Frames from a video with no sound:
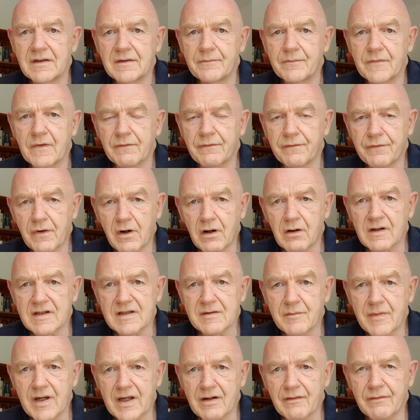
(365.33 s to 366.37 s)
The fog is a
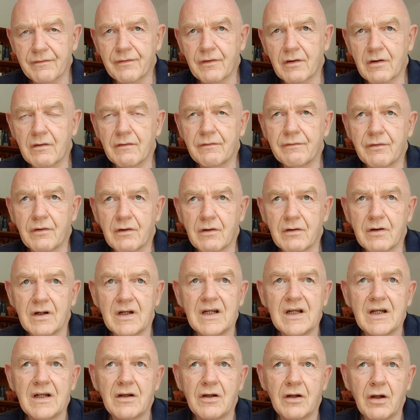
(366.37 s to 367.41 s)
metaphor for
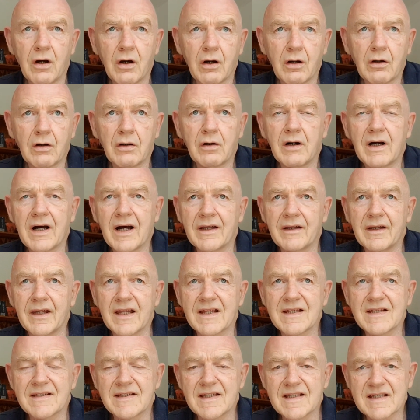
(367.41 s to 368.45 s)
law and
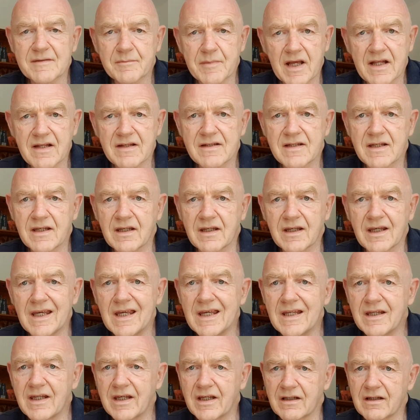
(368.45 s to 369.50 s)
its dispensing
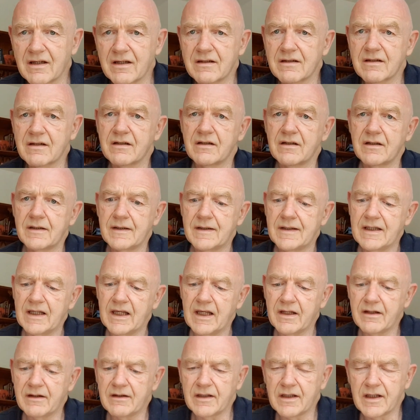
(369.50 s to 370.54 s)
in England
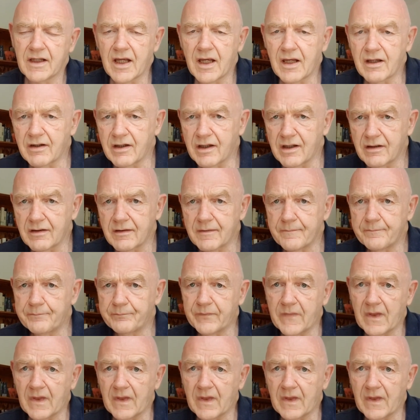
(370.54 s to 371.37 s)
in the eighteenth,